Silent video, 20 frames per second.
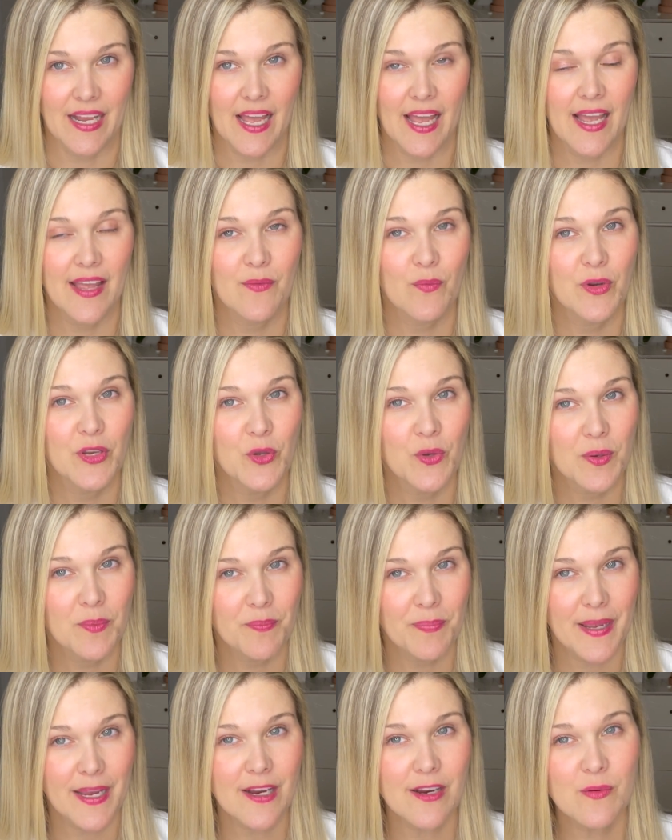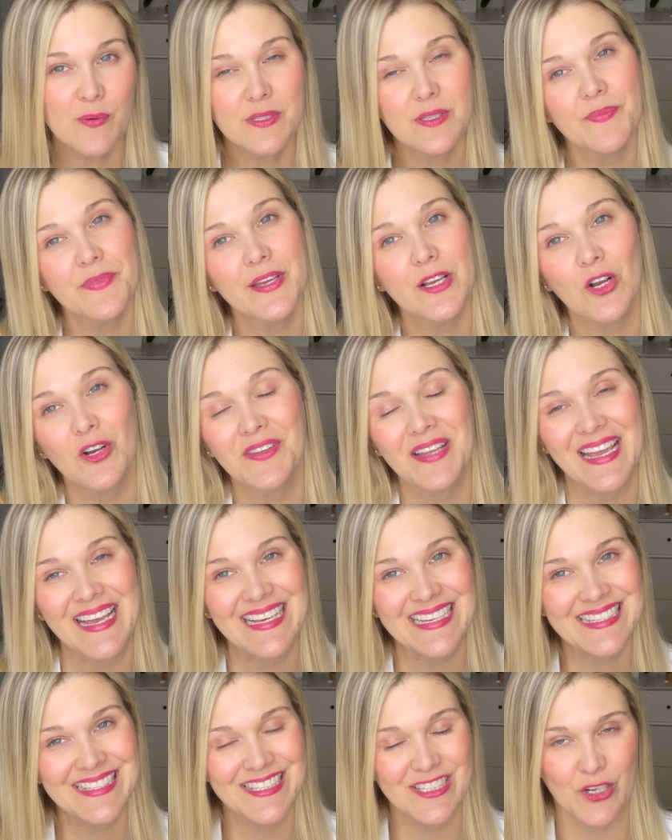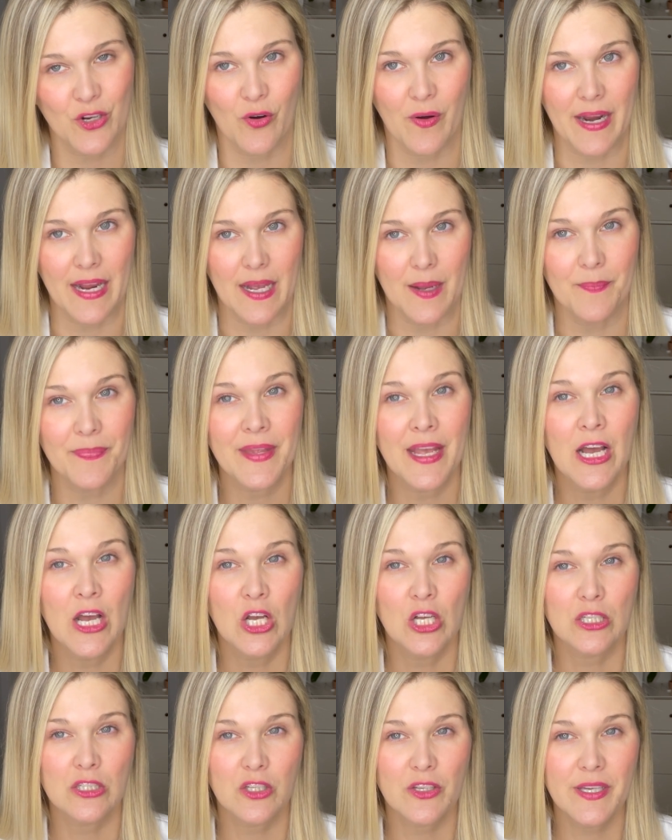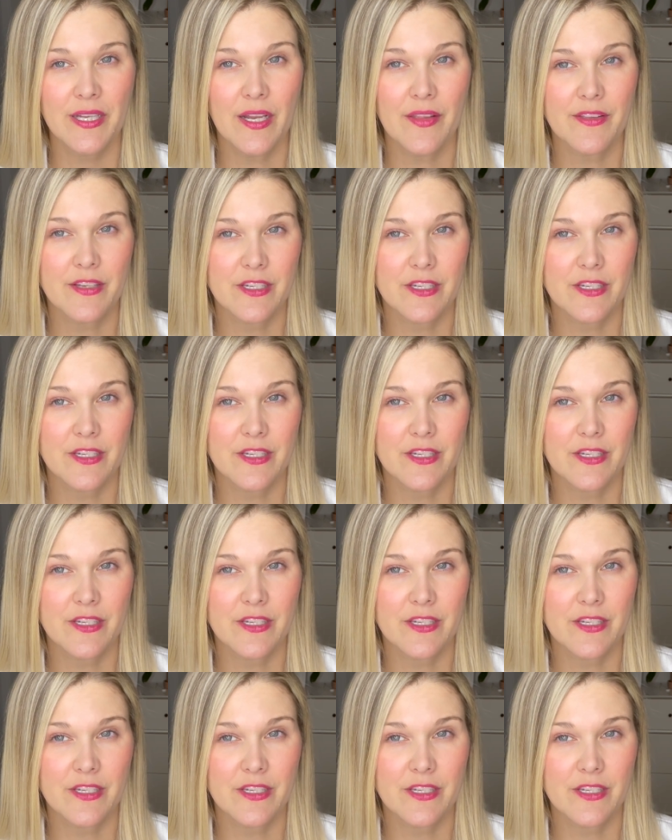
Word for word: And when you compare with something called a histogram, looking at